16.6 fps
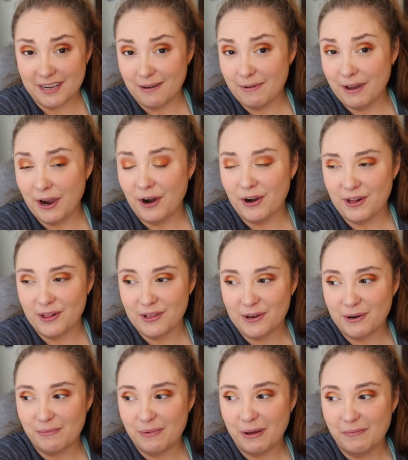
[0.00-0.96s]
tummy hurt a
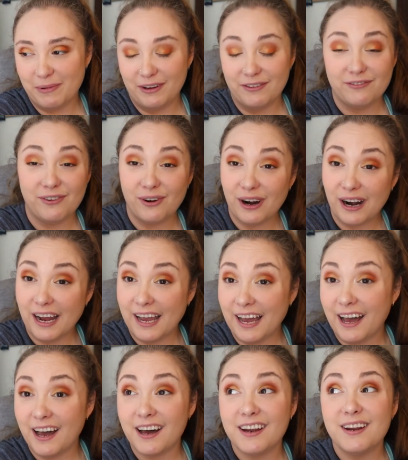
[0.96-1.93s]
little bit before I
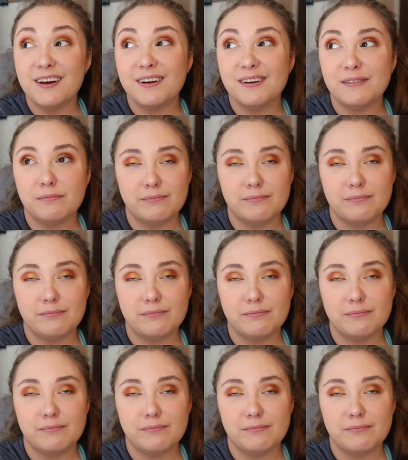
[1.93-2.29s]
had